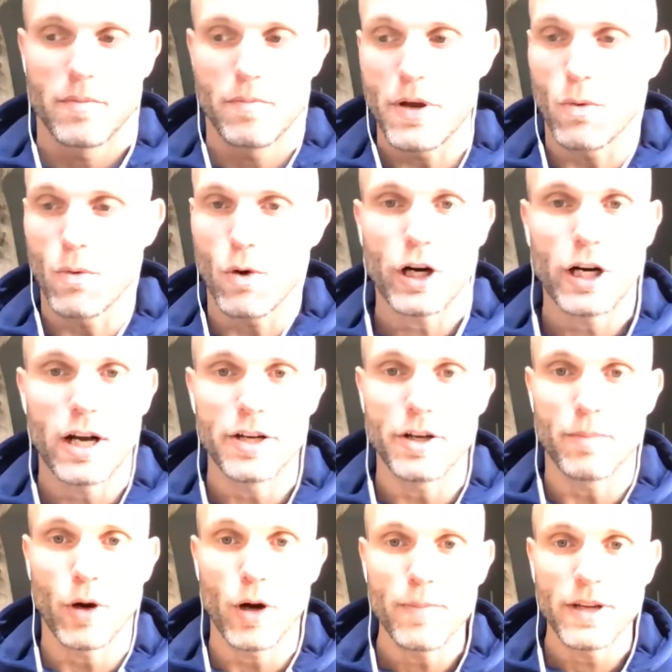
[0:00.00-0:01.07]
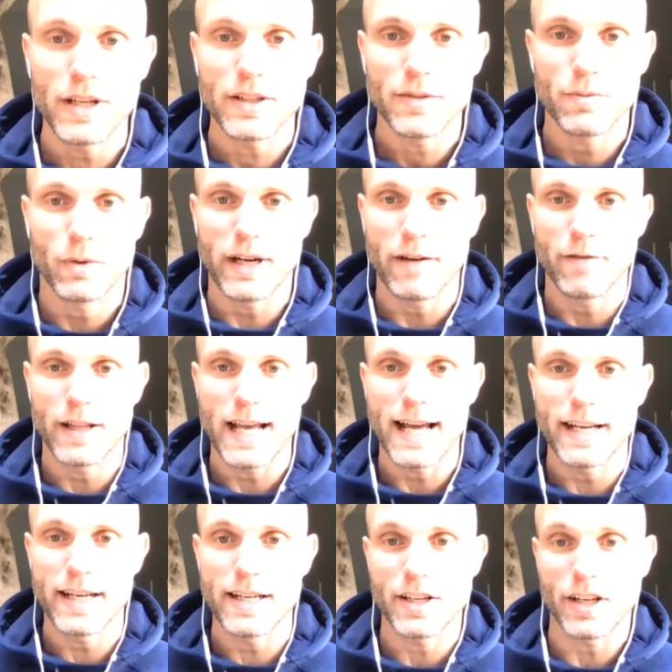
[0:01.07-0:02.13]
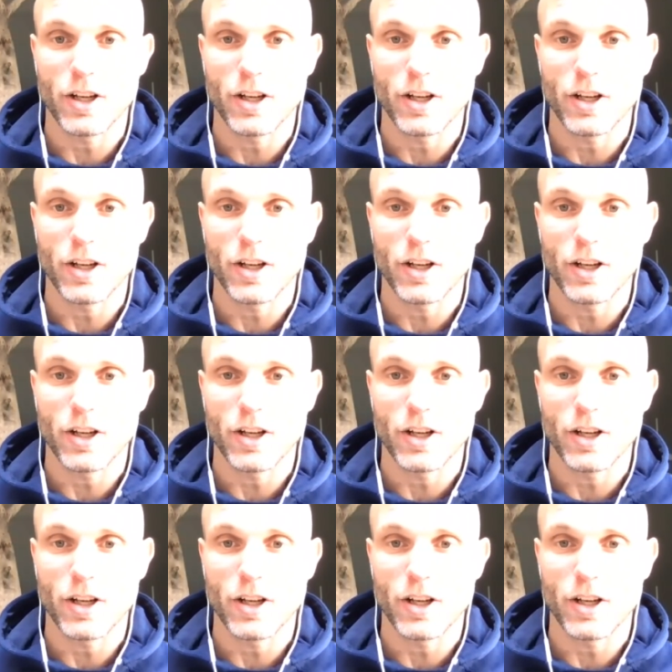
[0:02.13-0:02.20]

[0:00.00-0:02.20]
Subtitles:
be working on your purpose, whatever that is.